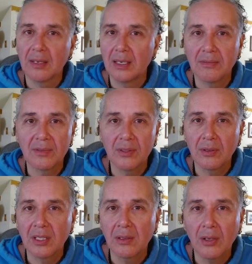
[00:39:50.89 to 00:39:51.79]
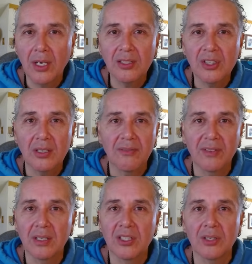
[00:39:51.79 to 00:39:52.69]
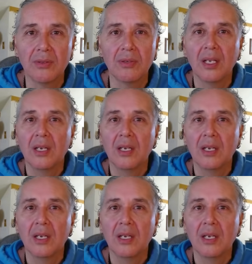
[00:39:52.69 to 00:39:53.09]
are going to launch here very soon,